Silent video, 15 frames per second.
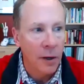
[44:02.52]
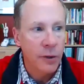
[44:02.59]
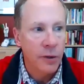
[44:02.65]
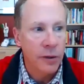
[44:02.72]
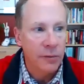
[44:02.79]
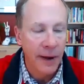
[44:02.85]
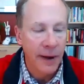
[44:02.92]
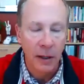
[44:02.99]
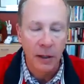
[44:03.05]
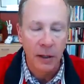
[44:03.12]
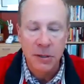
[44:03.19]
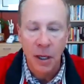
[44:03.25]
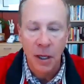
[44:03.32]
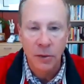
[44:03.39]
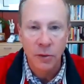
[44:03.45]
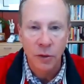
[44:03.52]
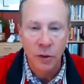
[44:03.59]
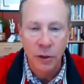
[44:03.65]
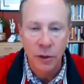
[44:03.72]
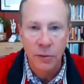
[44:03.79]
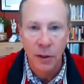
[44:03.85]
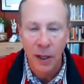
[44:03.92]
underdeveloped and
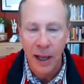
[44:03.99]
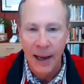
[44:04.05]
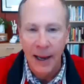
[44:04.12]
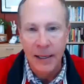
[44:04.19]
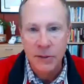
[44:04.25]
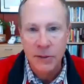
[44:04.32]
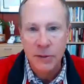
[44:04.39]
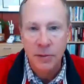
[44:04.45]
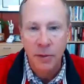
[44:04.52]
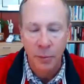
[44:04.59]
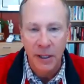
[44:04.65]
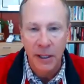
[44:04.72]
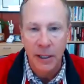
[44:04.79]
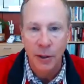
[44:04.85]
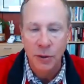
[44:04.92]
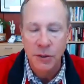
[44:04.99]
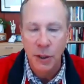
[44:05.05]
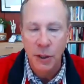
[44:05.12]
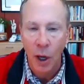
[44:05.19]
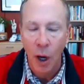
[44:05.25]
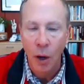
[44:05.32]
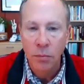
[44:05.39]
underutilized 3 years
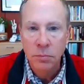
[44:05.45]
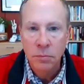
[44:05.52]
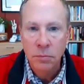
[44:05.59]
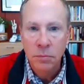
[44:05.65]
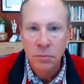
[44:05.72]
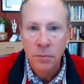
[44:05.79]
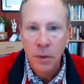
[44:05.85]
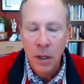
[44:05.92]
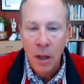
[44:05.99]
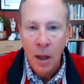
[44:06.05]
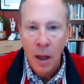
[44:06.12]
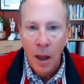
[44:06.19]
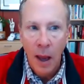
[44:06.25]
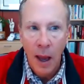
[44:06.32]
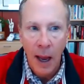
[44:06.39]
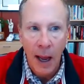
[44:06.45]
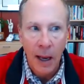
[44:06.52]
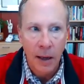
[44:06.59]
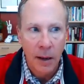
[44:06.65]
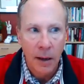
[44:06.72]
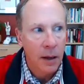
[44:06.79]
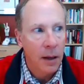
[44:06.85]
ago.
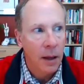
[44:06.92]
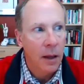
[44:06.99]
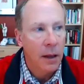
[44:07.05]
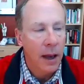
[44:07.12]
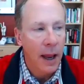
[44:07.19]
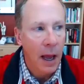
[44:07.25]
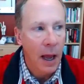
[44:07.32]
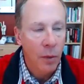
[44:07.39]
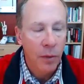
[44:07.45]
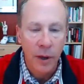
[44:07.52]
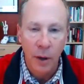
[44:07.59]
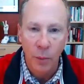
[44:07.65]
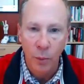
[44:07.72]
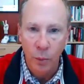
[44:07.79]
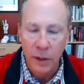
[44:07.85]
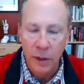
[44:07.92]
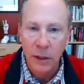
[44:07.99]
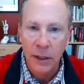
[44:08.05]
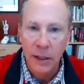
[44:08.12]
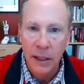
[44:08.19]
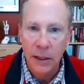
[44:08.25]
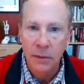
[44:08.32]
And now they're
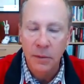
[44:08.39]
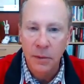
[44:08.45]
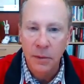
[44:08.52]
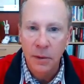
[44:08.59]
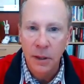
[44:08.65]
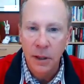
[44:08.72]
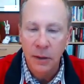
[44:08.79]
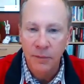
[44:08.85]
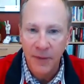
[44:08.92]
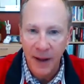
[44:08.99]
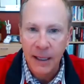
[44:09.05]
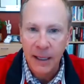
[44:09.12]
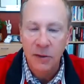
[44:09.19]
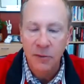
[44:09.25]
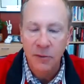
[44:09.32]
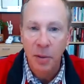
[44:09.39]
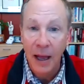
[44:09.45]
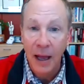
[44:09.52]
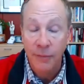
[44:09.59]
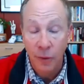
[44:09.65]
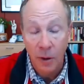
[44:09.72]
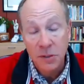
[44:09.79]
really effective
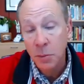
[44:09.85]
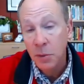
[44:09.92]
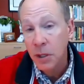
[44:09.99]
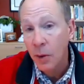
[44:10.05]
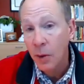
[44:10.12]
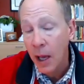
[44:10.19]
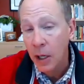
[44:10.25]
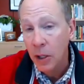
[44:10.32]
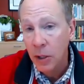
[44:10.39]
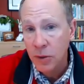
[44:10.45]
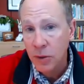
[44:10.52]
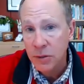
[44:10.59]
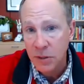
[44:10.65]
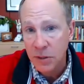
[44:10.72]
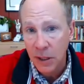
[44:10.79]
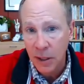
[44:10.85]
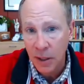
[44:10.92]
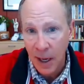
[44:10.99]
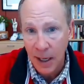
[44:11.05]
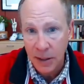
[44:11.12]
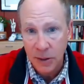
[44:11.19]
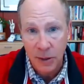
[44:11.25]
platforms, and we know how to use them to
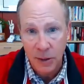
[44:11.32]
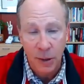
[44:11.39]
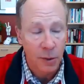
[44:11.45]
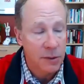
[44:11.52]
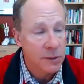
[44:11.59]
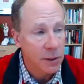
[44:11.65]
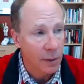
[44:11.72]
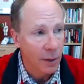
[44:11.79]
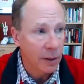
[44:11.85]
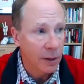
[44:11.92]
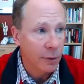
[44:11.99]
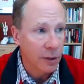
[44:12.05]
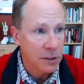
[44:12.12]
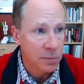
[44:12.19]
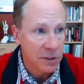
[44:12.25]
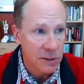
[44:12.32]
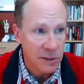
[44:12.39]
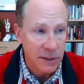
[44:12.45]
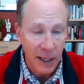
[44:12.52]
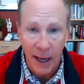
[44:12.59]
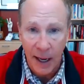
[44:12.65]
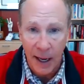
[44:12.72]
connect, and so on Christmas
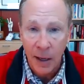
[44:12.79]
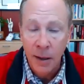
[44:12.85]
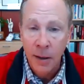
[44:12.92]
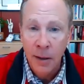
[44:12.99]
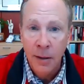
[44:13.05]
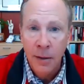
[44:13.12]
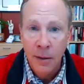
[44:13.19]
Day,